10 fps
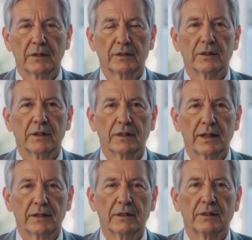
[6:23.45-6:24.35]
It's a
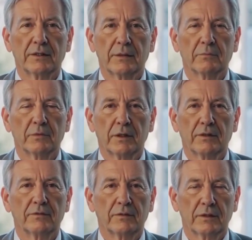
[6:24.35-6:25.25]
classic example
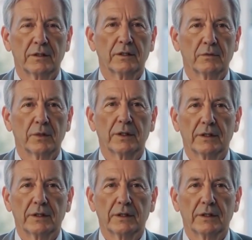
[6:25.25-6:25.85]
of when